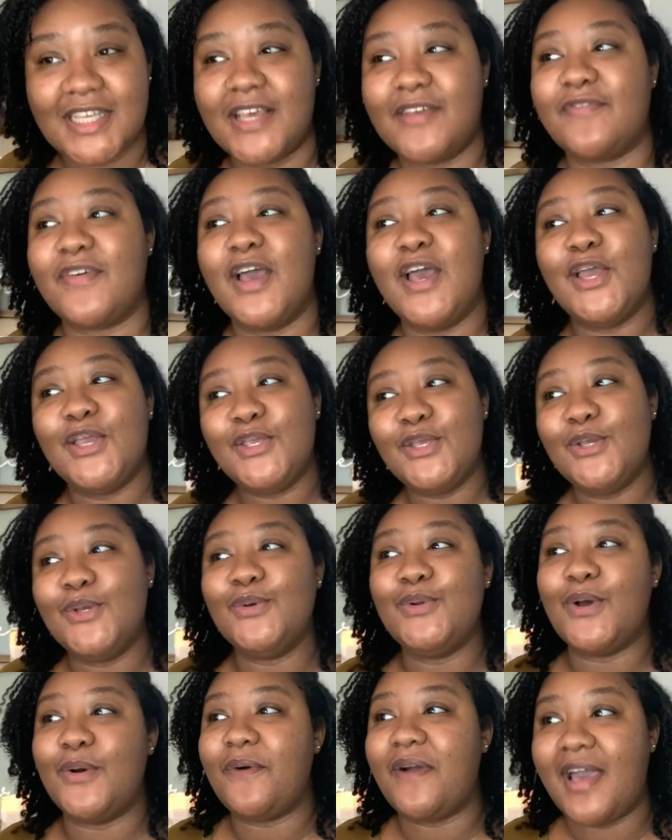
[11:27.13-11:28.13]
If you
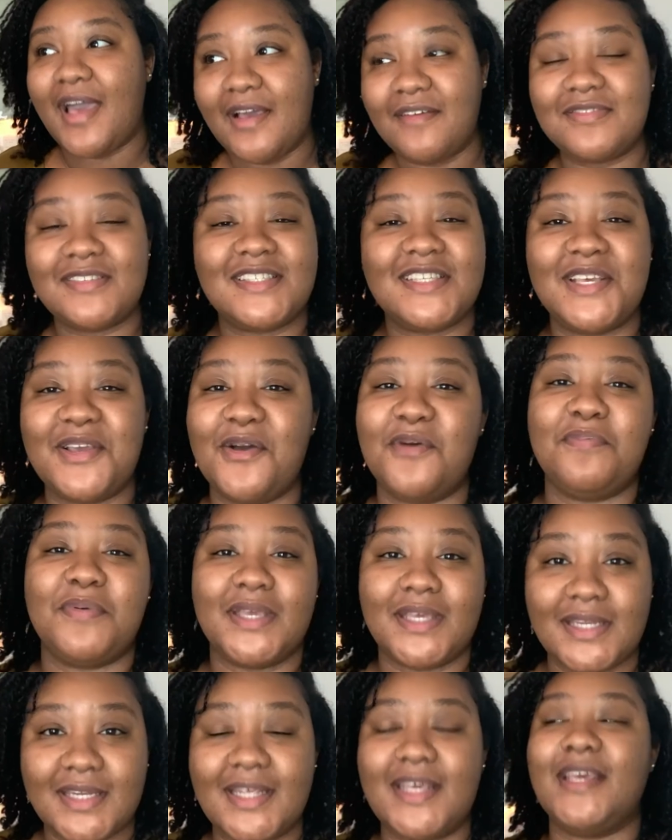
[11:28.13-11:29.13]
don't have
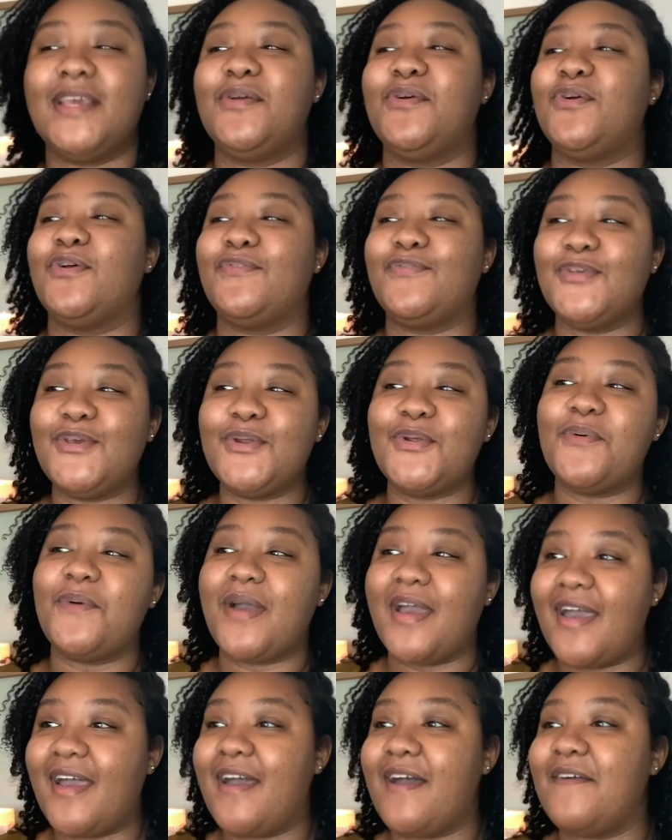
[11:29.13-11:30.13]
COPD or if you don't
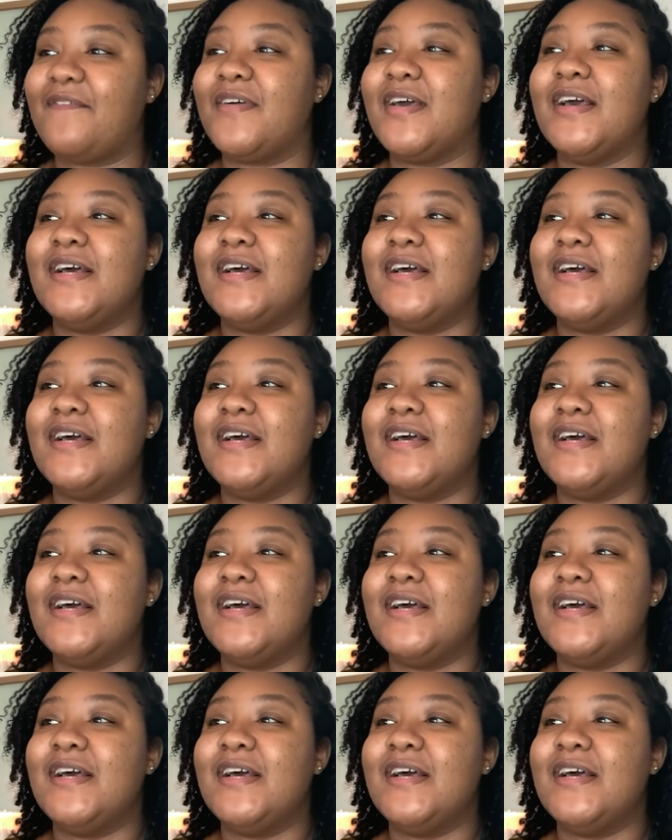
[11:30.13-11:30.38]
have